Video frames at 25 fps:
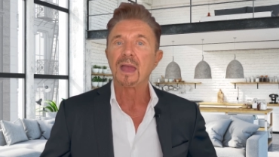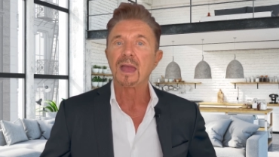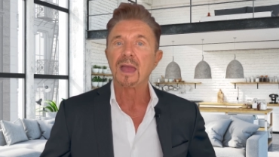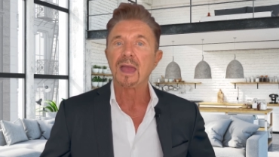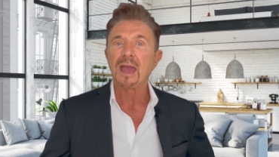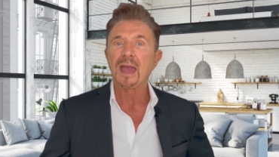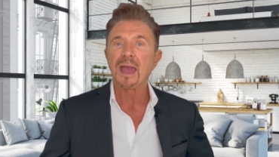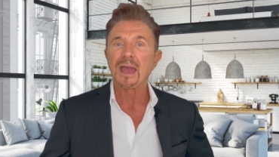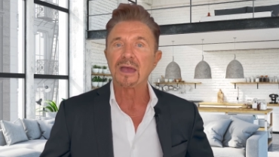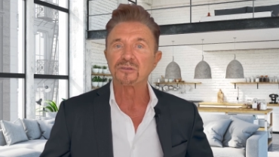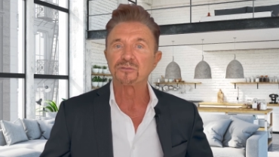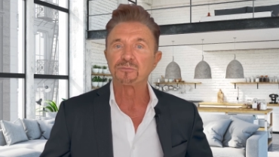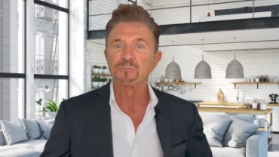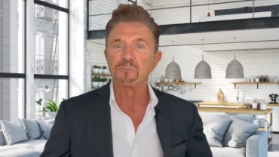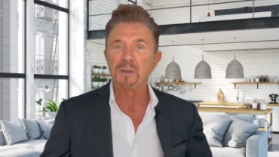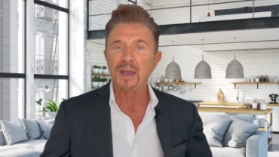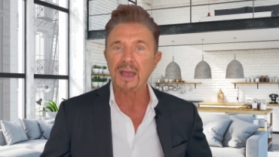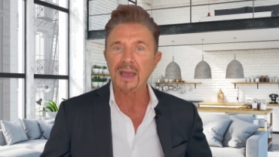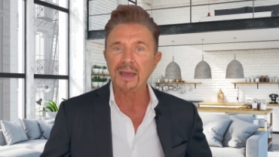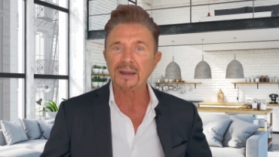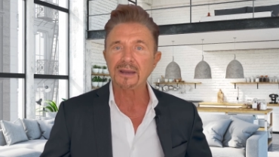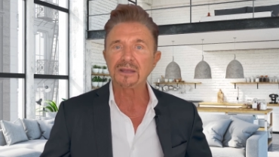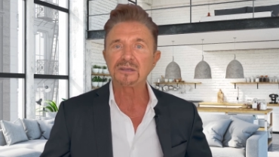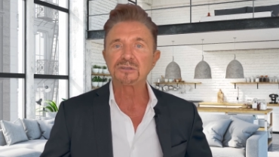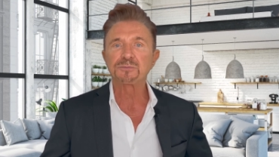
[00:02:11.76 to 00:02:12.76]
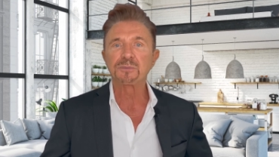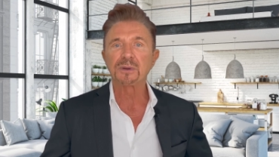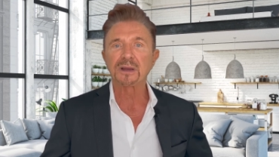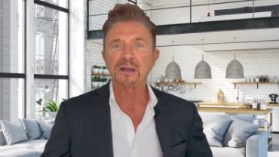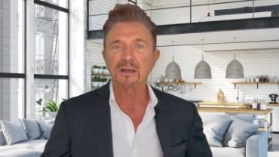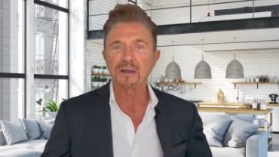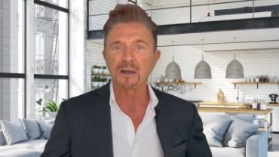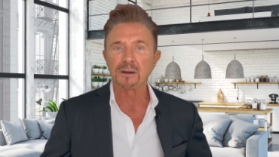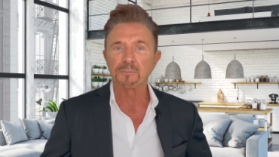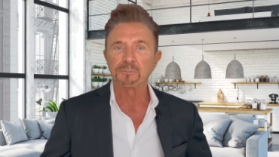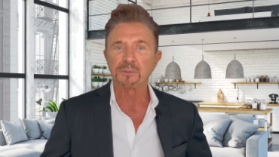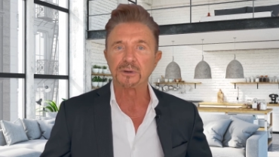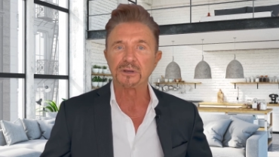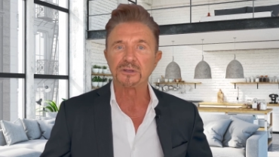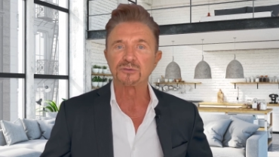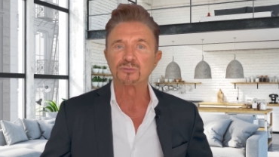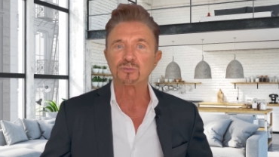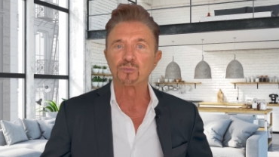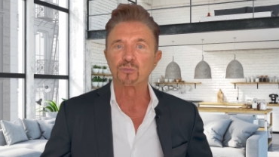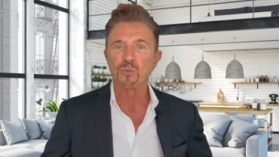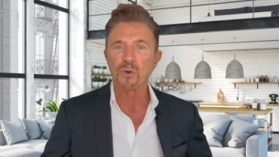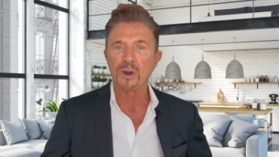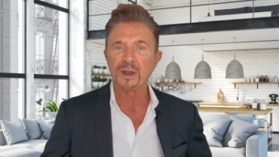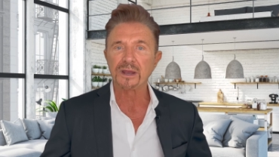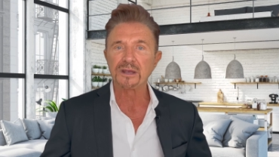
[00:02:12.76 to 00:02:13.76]
As management companies
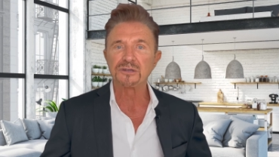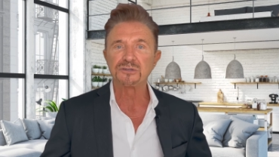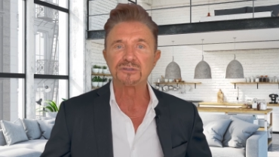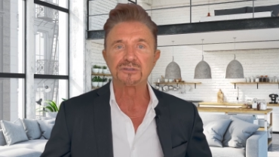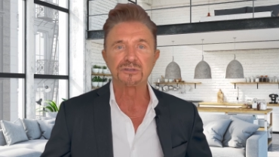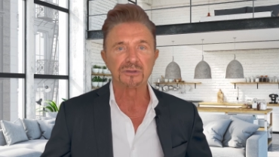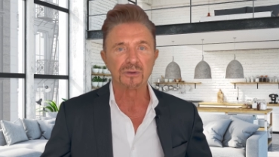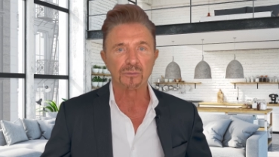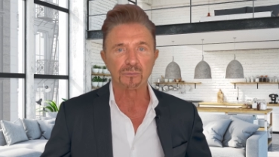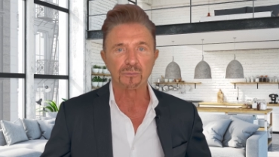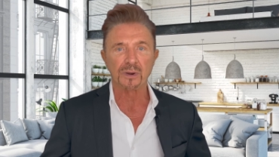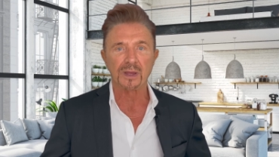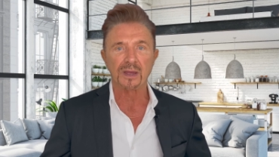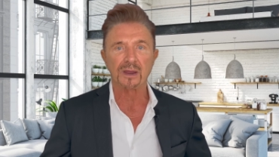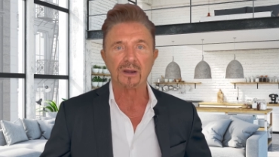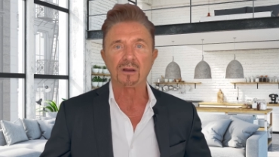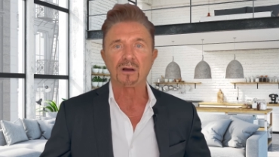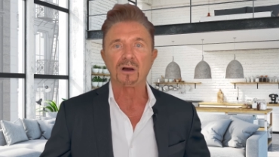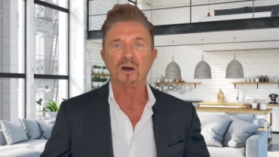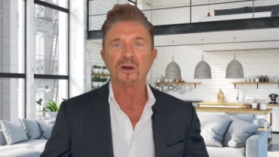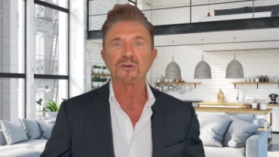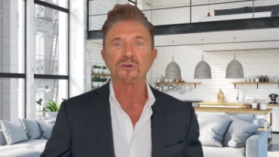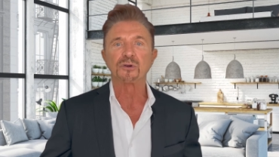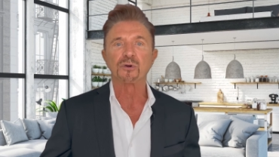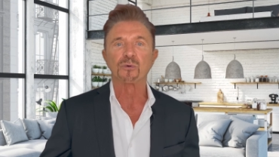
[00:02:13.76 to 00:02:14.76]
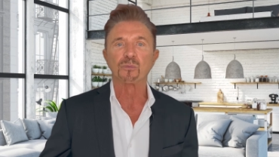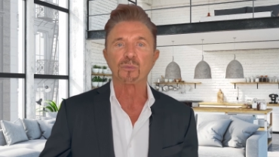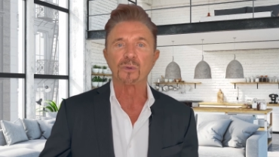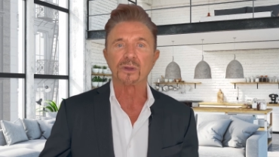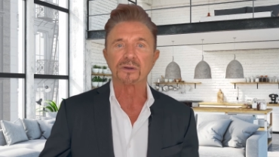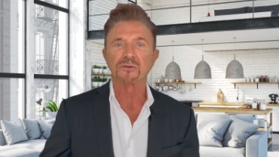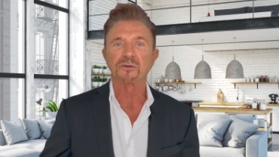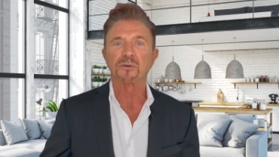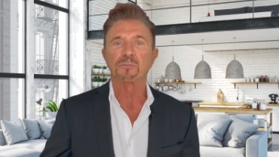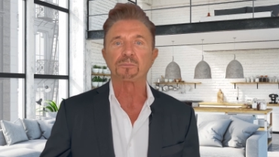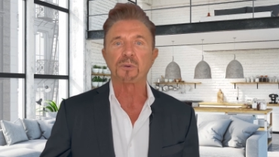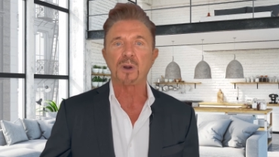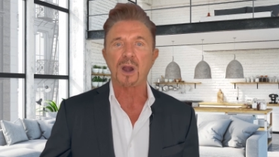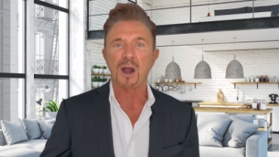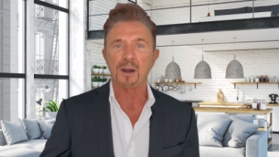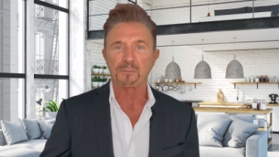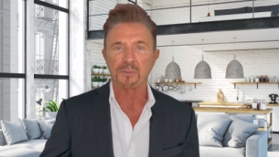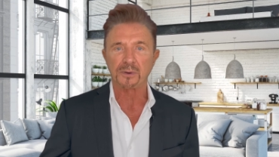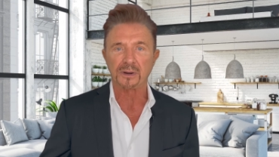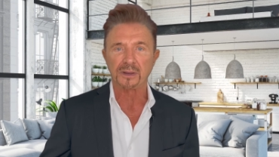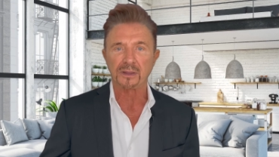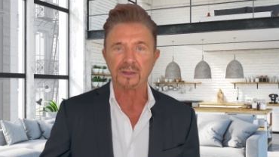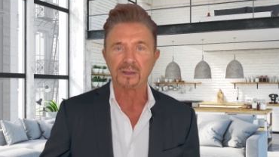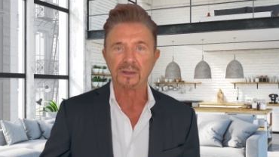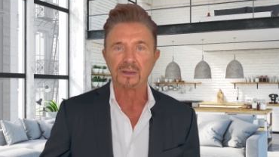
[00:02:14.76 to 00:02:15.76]
raise the rent on your rental
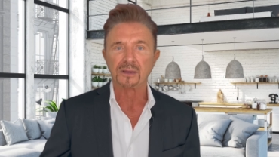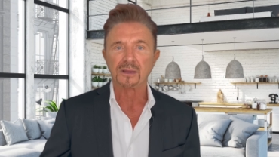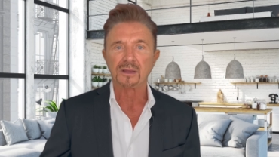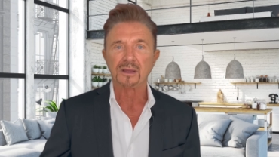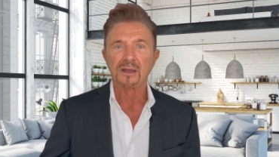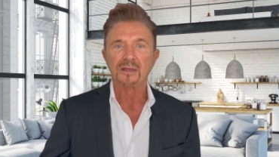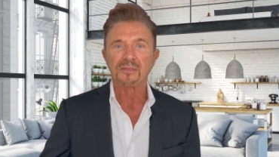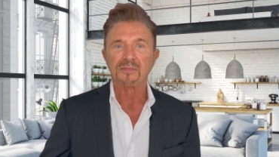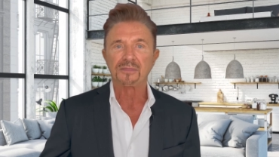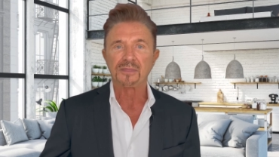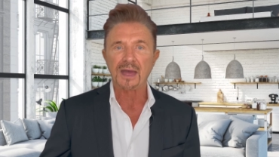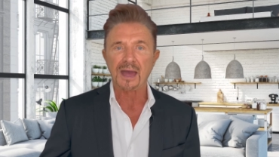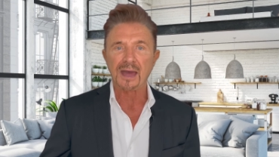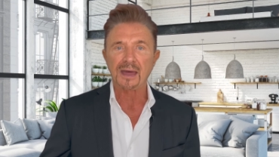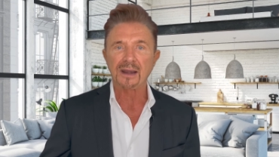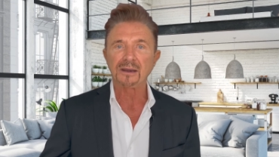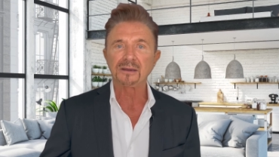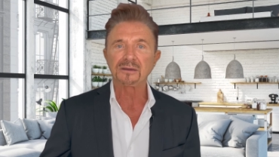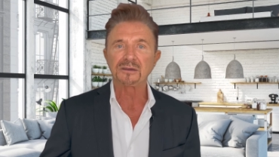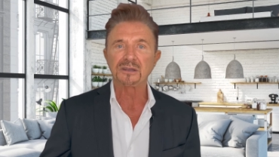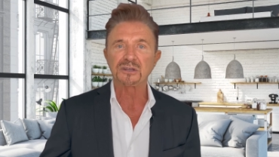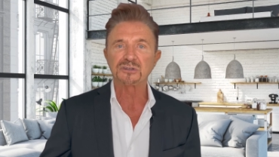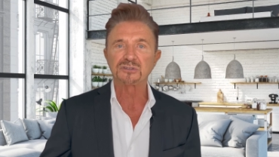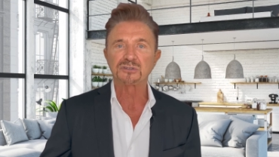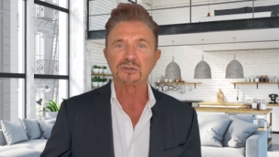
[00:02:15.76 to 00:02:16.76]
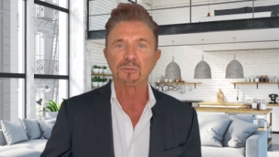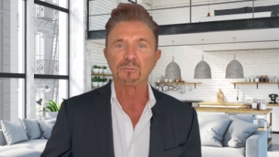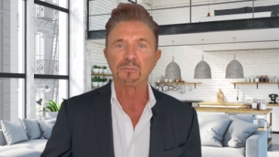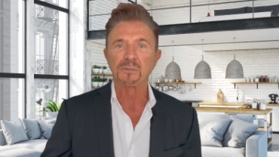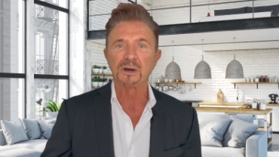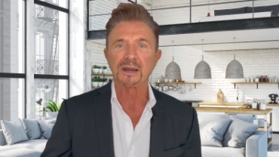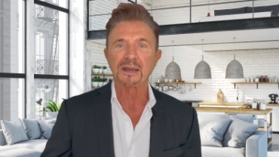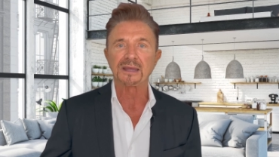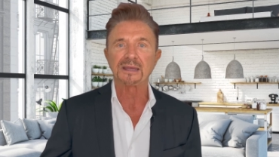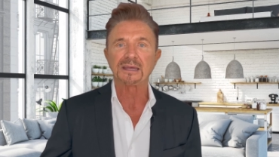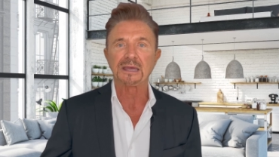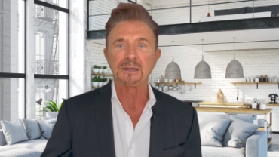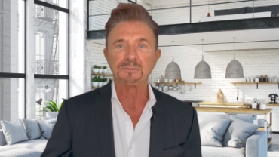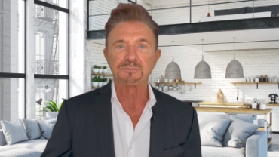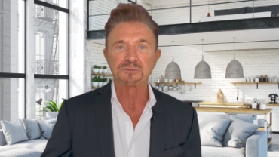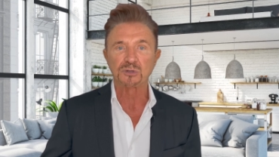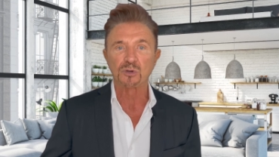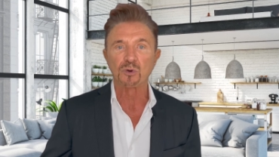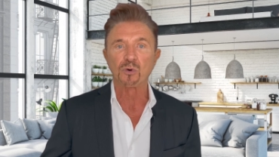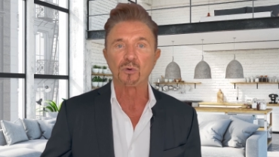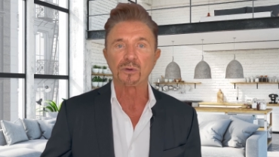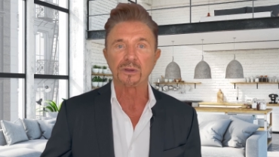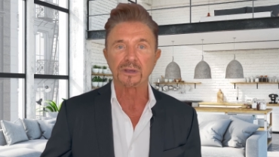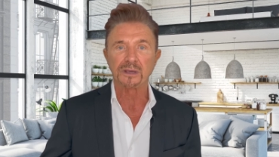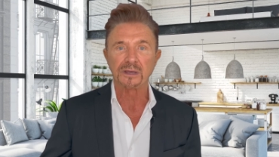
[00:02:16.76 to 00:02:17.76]
property, that additional money keeps
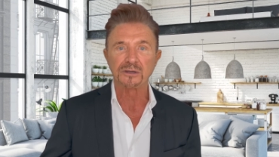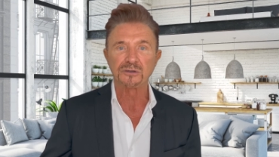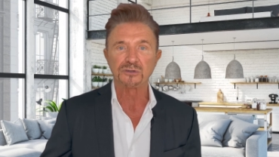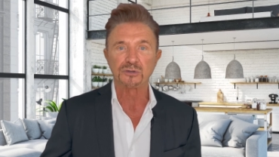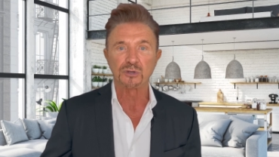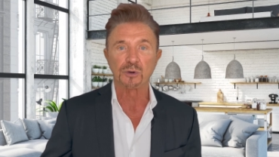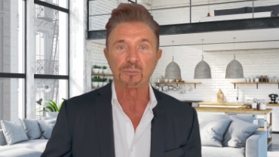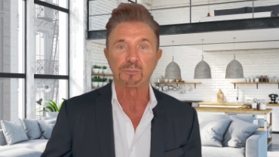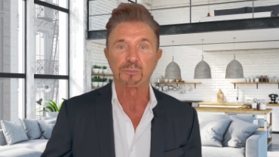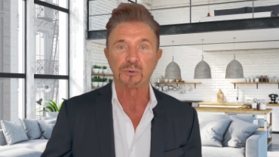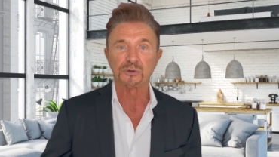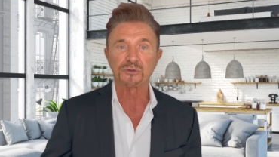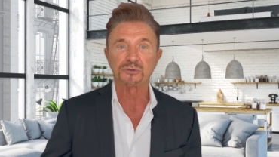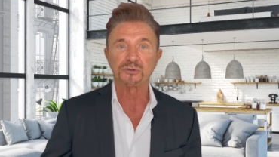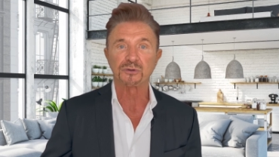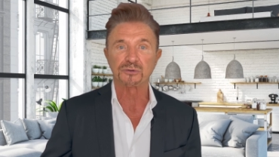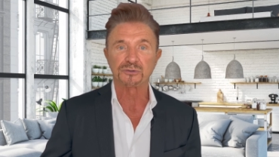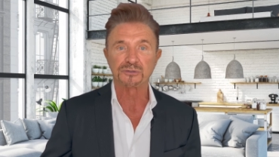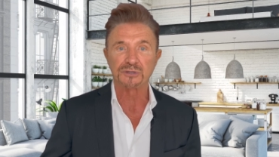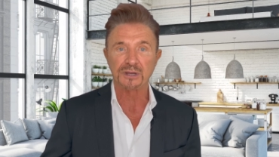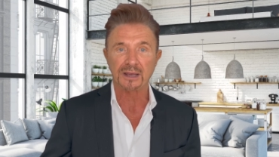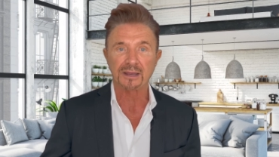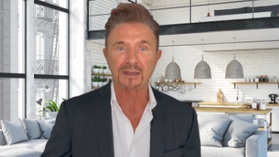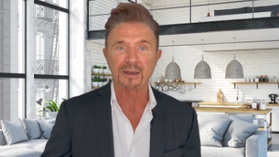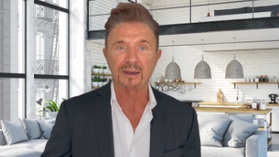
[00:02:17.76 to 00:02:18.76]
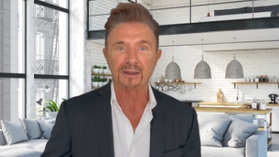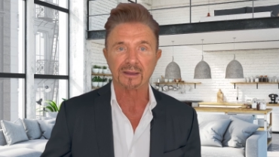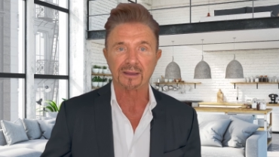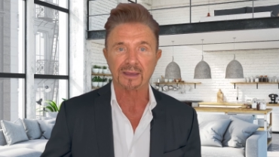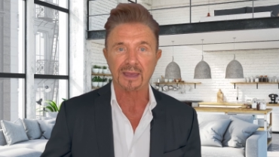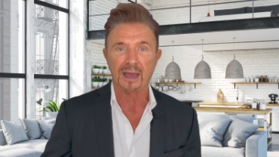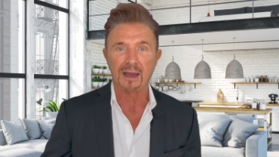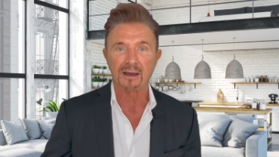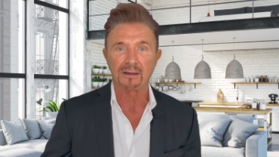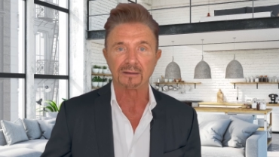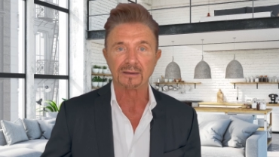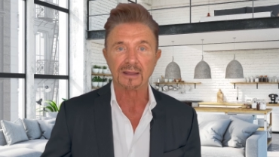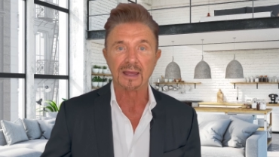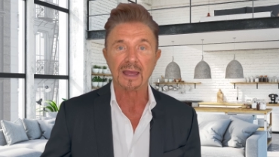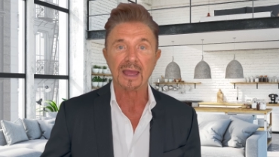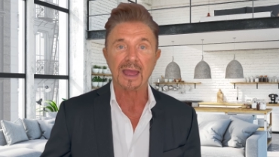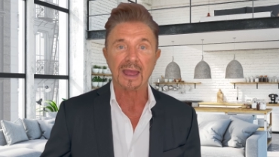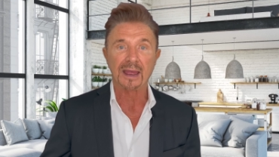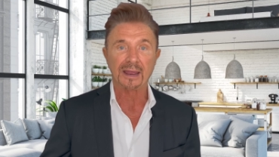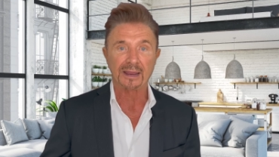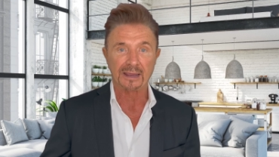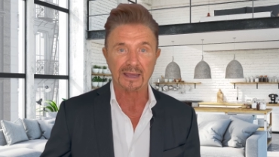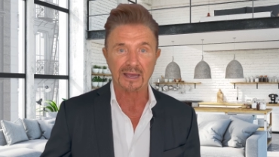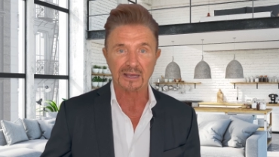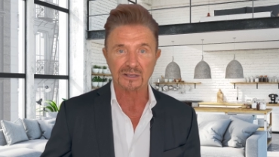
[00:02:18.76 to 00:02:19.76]
going into your personal checking account.
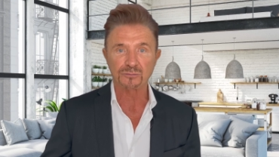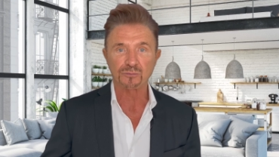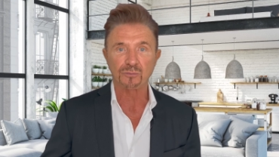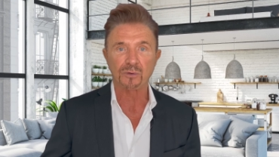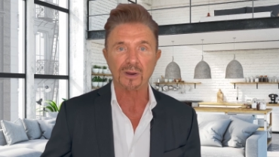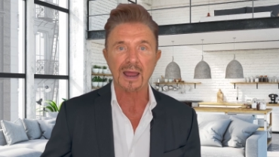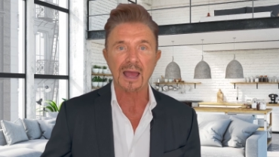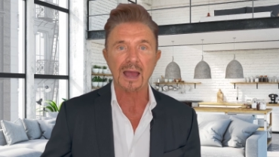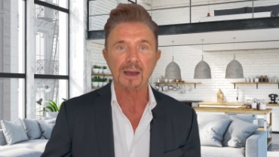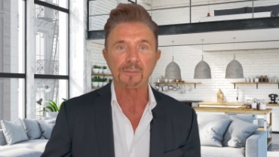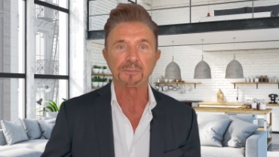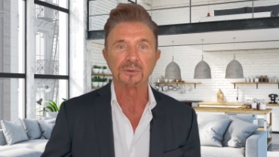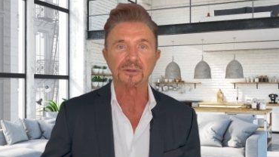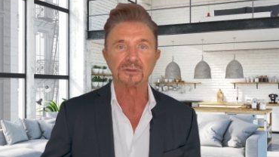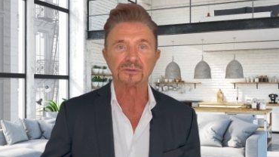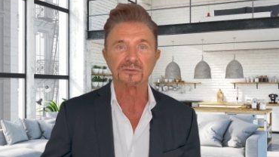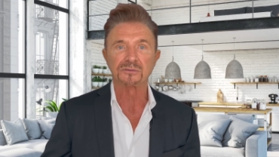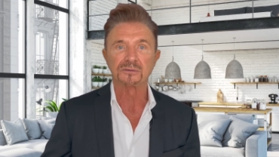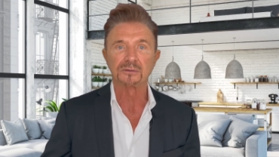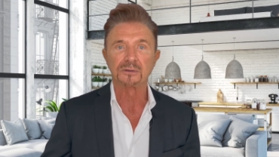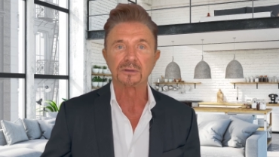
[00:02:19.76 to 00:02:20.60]
And guess what happens?